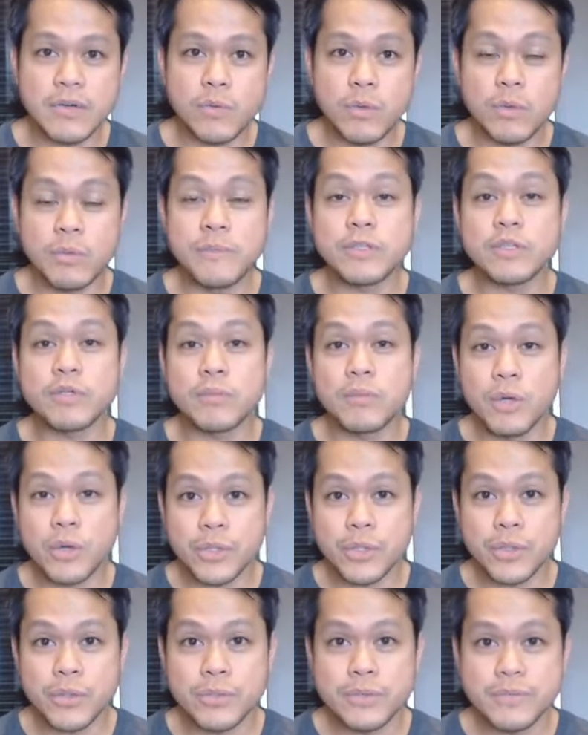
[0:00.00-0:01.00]
will be
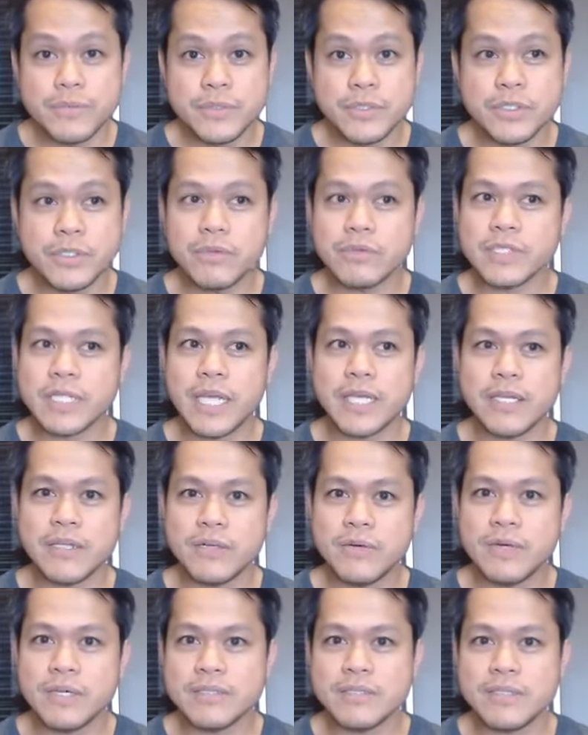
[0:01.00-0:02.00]
tomorrow. So I was like, you
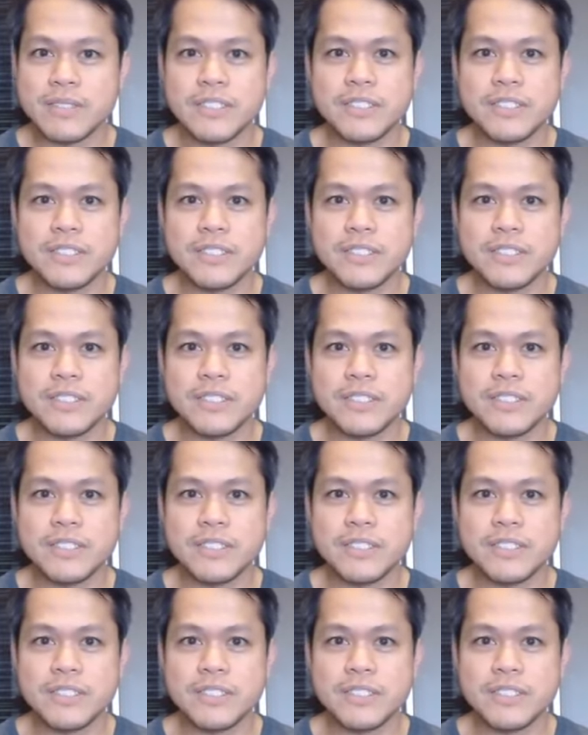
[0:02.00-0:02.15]
know what?